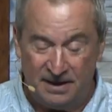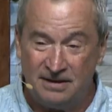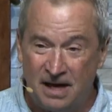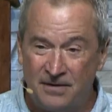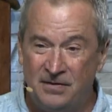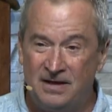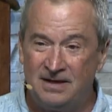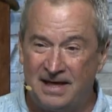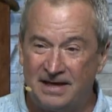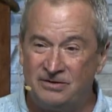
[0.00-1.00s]

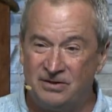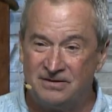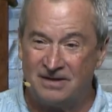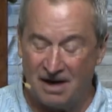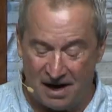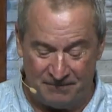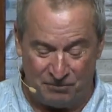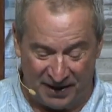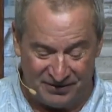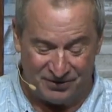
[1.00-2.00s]
Nothing catches God
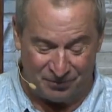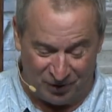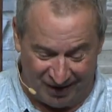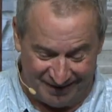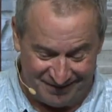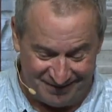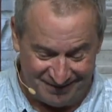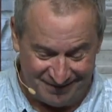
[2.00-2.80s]
by surprise.